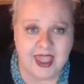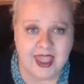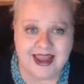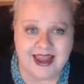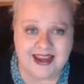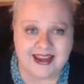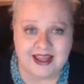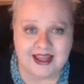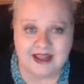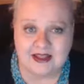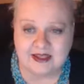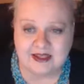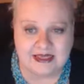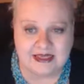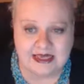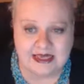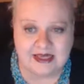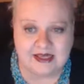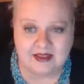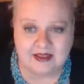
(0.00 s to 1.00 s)
And again, the
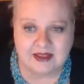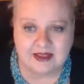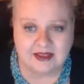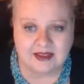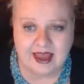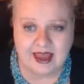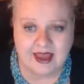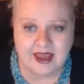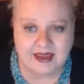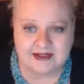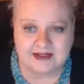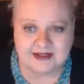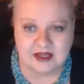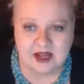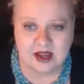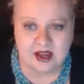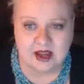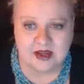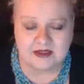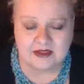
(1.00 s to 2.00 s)
K is
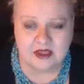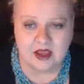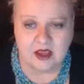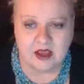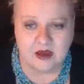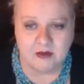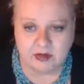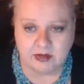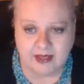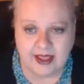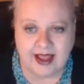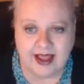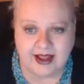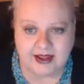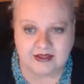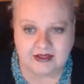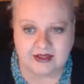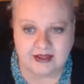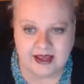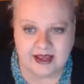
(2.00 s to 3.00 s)
not
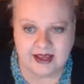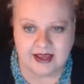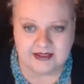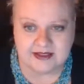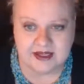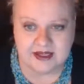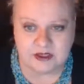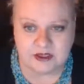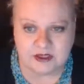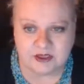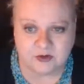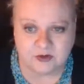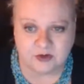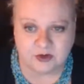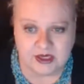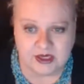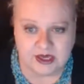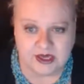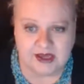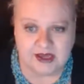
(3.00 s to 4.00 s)
black. The K stands for
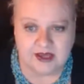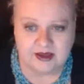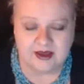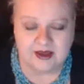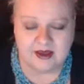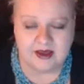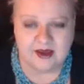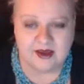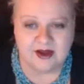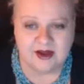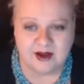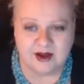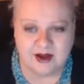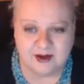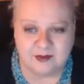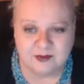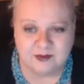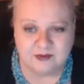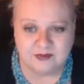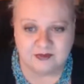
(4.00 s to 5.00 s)
key.
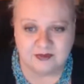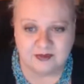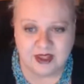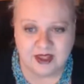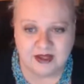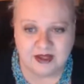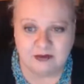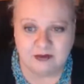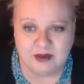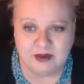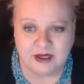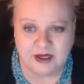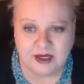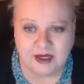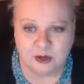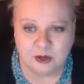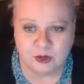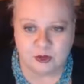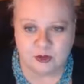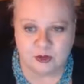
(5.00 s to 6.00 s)

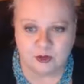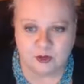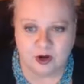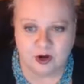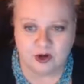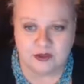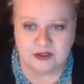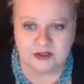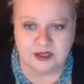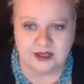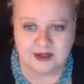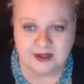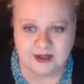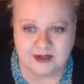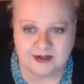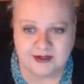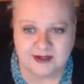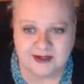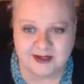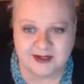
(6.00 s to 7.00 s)
Anybody who worked
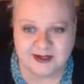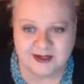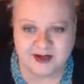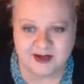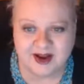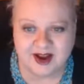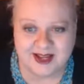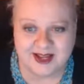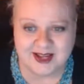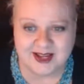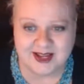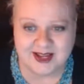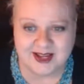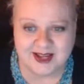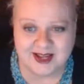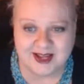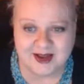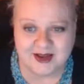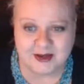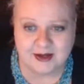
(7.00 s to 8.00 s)
in graphic
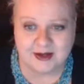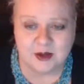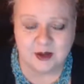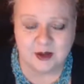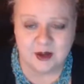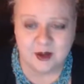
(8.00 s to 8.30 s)
design